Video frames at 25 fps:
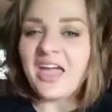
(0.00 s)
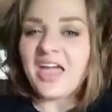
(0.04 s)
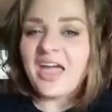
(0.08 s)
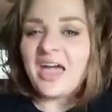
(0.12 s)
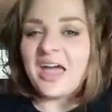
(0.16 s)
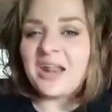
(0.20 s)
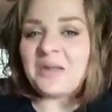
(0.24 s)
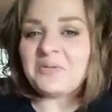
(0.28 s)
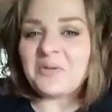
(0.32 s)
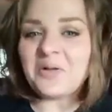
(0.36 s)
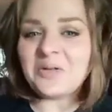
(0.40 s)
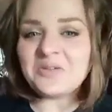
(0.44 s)

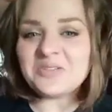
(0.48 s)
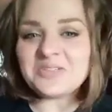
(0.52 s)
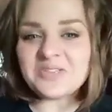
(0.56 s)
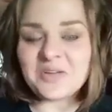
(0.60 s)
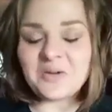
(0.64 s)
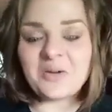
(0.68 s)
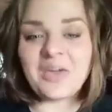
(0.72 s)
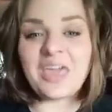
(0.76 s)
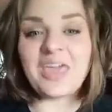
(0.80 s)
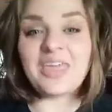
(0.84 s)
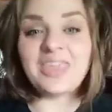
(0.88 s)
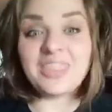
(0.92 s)
and I'm also
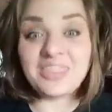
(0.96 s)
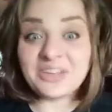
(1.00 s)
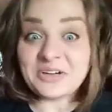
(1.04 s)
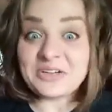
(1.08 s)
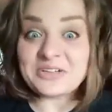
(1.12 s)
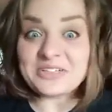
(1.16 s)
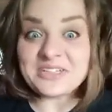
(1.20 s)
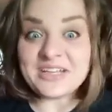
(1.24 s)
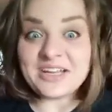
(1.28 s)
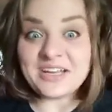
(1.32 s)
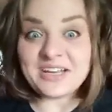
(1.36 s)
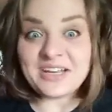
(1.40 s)
a
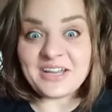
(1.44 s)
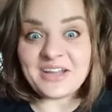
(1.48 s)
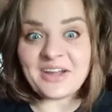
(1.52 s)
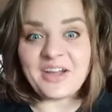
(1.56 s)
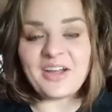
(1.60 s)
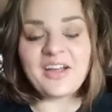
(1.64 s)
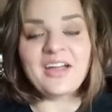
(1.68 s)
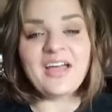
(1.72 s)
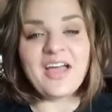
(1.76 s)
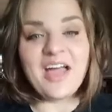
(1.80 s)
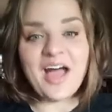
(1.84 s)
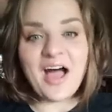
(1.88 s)

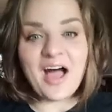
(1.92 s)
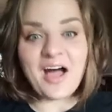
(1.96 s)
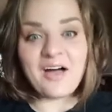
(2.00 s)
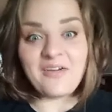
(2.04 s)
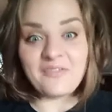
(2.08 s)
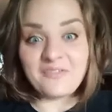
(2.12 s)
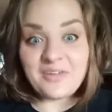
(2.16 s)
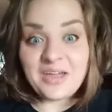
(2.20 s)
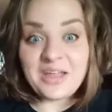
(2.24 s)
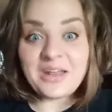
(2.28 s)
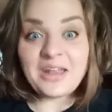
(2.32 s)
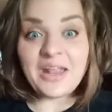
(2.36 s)
13-year
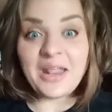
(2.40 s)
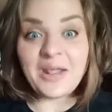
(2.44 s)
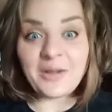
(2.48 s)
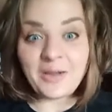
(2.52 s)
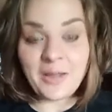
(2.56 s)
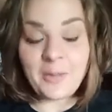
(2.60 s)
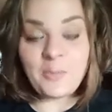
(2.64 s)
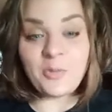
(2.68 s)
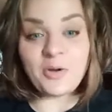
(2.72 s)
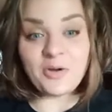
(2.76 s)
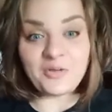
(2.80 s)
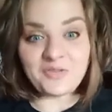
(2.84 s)

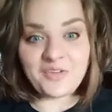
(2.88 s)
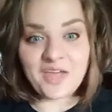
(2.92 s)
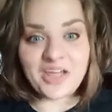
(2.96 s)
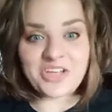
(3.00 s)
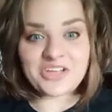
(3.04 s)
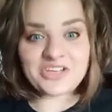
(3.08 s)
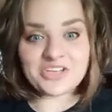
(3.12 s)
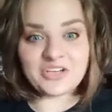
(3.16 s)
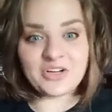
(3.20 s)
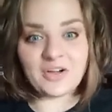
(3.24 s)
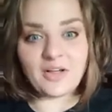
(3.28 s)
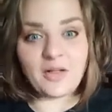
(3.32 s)
veterinary
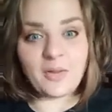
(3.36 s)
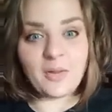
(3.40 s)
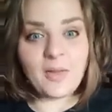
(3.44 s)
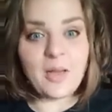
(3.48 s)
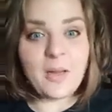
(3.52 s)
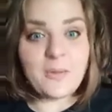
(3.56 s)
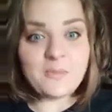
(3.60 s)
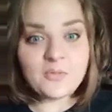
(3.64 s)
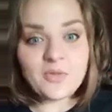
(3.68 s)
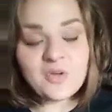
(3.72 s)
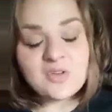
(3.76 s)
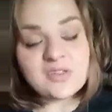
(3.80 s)
professional,
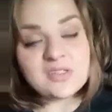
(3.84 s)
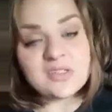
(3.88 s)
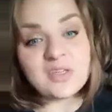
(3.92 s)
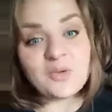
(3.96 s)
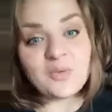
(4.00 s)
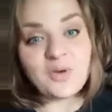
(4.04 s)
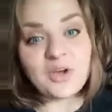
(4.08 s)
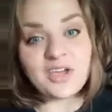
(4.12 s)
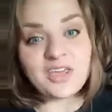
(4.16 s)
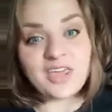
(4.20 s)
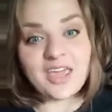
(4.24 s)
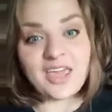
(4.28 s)
mostly
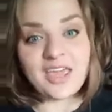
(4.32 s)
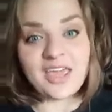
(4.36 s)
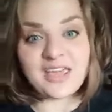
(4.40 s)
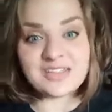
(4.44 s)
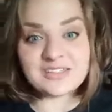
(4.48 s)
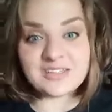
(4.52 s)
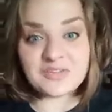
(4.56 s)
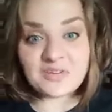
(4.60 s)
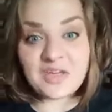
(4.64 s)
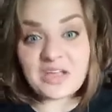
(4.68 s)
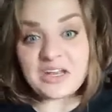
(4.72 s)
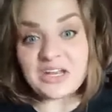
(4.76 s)
working
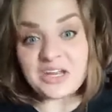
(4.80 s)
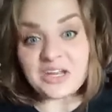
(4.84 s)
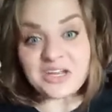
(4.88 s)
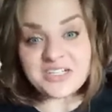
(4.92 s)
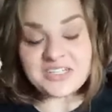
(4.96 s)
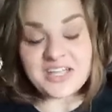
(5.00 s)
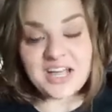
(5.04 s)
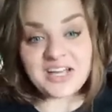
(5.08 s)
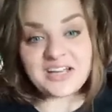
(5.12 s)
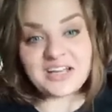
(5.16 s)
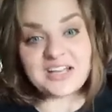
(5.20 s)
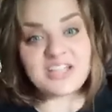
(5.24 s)
as a veterinary
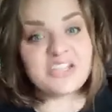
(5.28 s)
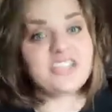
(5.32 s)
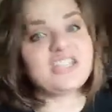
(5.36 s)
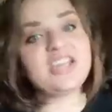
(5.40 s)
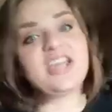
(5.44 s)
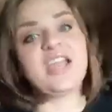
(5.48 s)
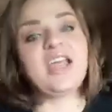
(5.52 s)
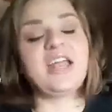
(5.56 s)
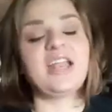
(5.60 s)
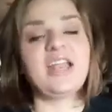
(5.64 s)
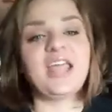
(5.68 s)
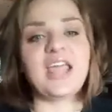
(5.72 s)

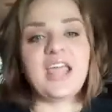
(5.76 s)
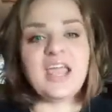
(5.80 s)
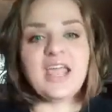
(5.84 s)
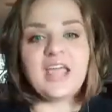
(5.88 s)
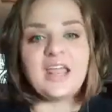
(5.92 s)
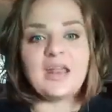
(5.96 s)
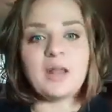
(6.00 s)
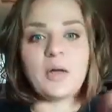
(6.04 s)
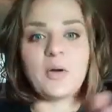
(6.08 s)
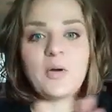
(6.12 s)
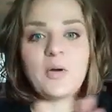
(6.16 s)
technician in